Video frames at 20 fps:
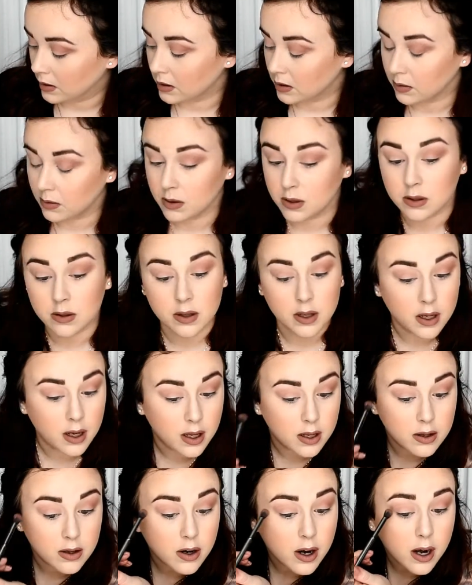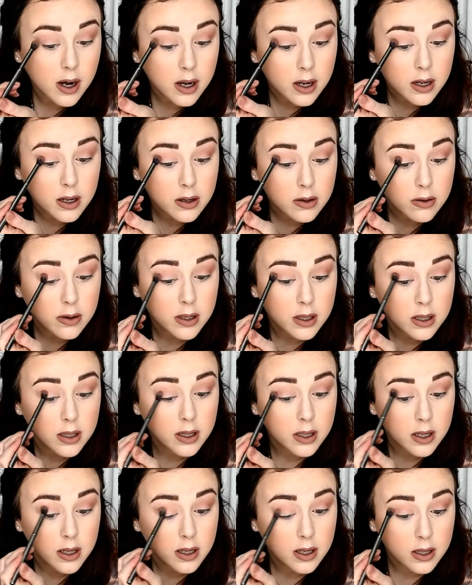We'll do the other eye
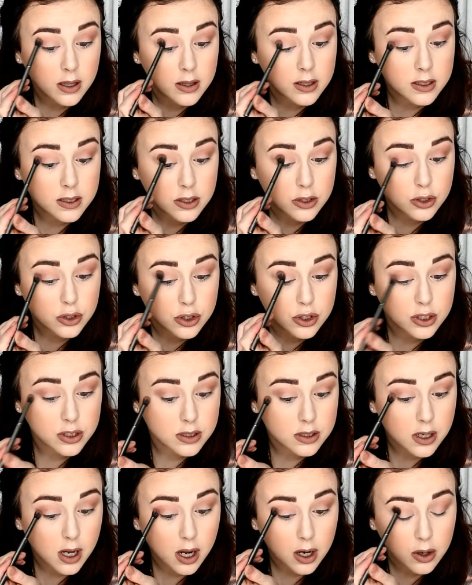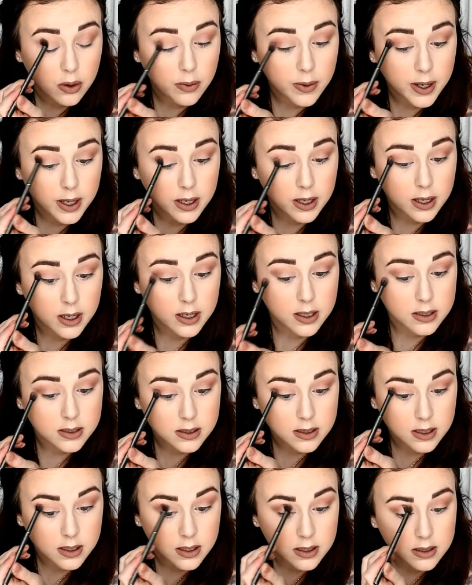quickly. This is just a quick,
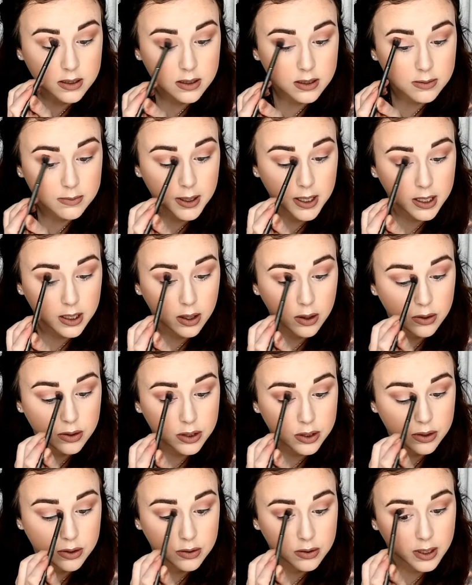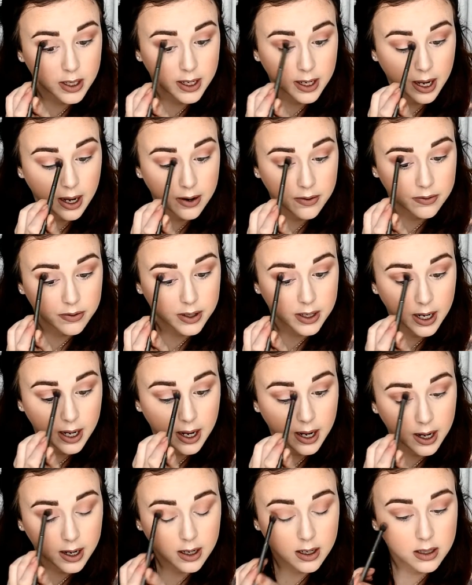easy, this is my go-to like every
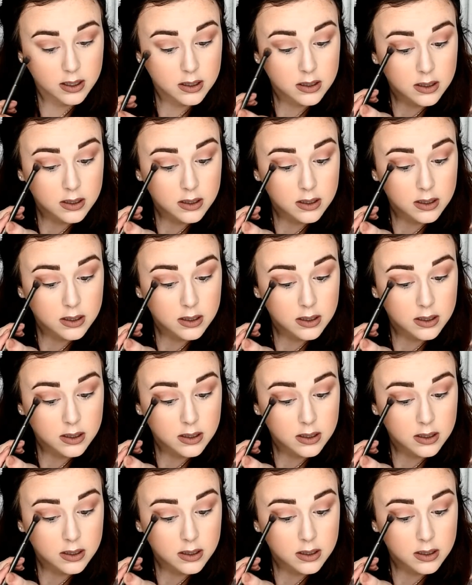day.